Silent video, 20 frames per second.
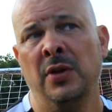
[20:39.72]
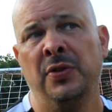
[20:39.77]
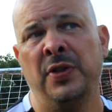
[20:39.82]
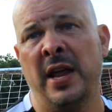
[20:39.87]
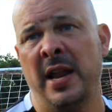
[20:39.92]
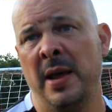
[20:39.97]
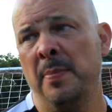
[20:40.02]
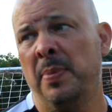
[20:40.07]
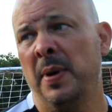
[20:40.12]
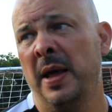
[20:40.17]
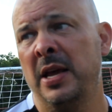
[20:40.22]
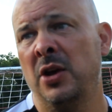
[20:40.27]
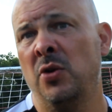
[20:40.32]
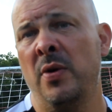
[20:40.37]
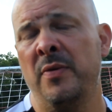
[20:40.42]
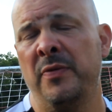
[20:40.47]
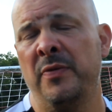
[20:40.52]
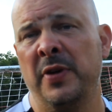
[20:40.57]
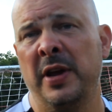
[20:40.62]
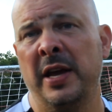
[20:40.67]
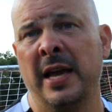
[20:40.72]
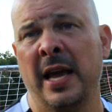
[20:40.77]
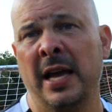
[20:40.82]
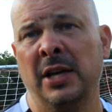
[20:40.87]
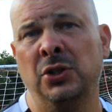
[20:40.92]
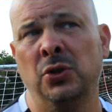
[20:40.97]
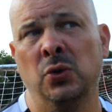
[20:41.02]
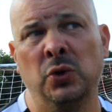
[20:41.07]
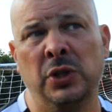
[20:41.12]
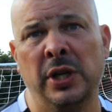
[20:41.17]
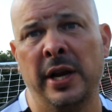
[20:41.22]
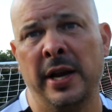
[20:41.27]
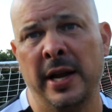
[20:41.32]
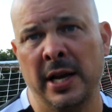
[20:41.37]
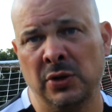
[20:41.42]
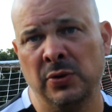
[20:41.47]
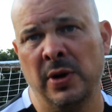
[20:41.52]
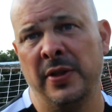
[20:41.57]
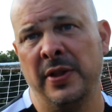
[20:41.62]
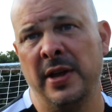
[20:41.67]
They then played Corinthian Casuals in the
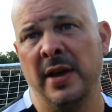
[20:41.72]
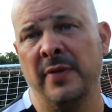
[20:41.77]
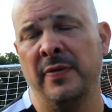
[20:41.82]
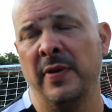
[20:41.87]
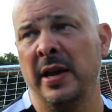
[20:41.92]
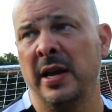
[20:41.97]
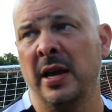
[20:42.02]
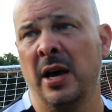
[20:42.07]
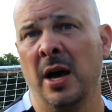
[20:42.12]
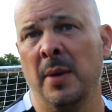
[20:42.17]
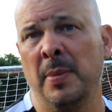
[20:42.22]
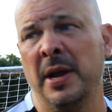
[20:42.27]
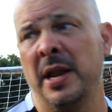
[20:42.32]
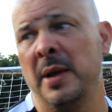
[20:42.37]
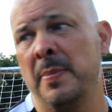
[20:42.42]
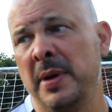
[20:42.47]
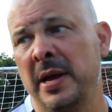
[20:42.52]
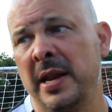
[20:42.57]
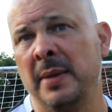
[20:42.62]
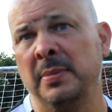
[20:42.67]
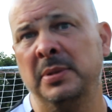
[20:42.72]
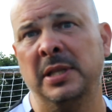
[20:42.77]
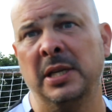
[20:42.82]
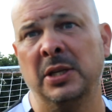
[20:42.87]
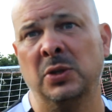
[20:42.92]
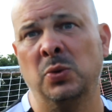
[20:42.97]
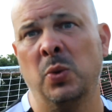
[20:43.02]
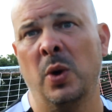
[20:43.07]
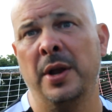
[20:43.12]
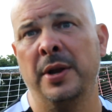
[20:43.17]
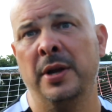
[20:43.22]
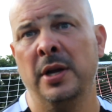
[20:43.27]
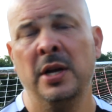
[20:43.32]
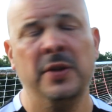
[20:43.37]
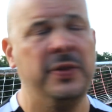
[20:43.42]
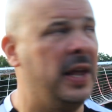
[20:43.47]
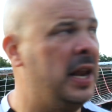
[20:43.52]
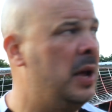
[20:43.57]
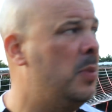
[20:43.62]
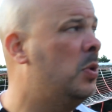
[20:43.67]
next round of the FA Cup and they beat them 6 1.
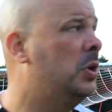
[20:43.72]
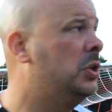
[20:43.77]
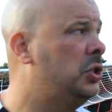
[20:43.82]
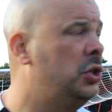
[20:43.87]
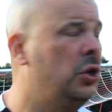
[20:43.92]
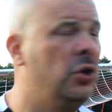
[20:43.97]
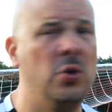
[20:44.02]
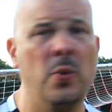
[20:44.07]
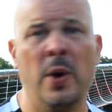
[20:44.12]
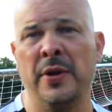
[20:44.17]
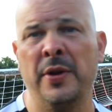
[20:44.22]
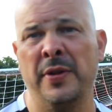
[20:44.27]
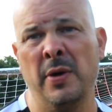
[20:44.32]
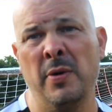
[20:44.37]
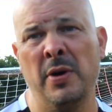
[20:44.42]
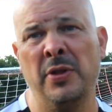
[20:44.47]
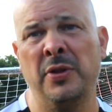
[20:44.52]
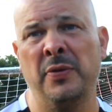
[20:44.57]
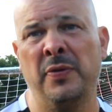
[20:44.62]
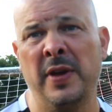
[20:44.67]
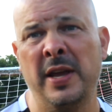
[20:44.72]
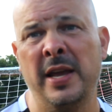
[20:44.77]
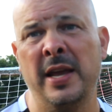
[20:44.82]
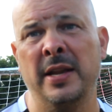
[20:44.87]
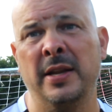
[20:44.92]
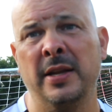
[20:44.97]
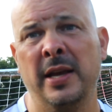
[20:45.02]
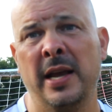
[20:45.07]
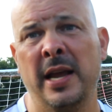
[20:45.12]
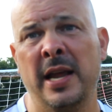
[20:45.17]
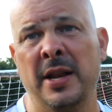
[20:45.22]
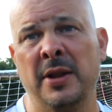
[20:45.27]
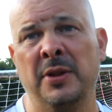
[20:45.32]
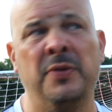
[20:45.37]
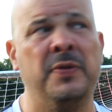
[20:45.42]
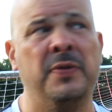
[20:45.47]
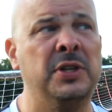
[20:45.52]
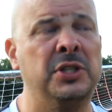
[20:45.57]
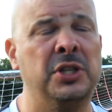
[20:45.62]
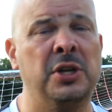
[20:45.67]
They then won 2 1. They're undefeated mm. in the
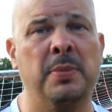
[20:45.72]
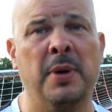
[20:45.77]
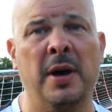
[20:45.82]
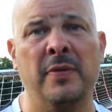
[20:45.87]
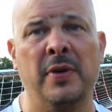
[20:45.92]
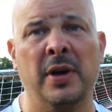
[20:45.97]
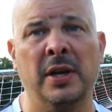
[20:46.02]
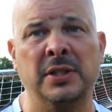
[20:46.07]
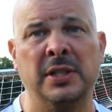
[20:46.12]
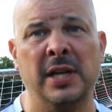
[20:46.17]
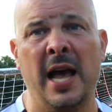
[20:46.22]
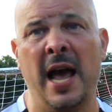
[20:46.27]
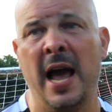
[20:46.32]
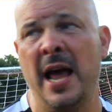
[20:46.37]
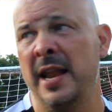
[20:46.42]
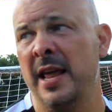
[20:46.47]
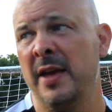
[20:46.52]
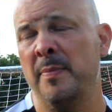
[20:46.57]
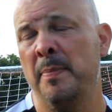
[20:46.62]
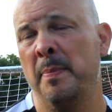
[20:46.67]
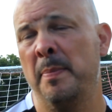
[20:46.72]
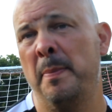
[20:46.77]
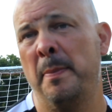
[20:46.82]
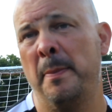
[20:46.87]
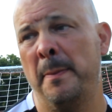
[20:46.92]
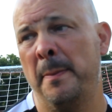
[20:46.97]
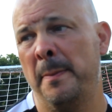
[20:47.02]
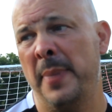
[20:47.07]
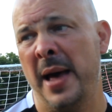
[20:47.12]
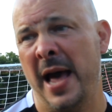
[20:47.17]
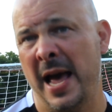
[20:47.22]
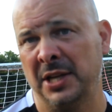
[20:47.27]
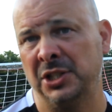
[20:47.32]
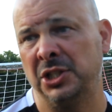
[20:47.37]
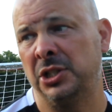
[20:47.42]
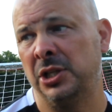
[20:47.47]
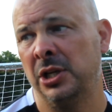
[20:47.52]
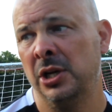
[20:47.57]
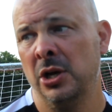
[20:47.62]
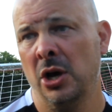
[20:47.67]
division above us and they
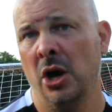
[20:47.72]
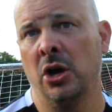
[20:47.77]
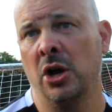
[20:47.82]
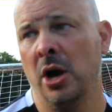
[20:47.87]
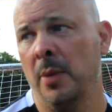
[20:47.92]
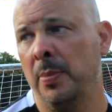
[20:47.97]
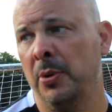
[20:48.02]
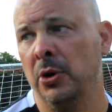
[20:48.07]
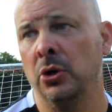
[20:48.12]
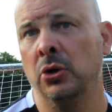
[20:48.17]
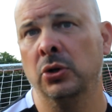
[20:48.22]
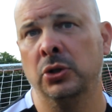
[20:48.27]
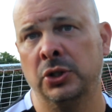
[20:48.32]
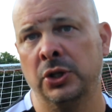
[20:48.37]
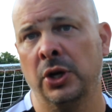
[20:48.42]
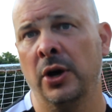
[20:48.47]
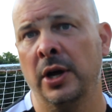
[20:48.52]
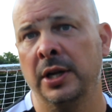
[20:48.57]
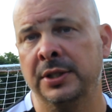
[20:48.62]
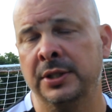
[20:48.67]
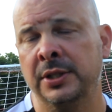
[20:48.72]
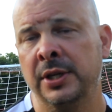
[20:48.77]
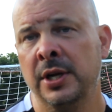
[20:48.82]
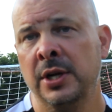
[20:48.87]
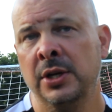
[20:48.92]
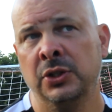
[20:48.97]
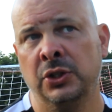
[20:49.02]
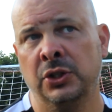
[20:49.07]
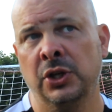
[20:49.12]
bashed a couple of good sides. Yeah.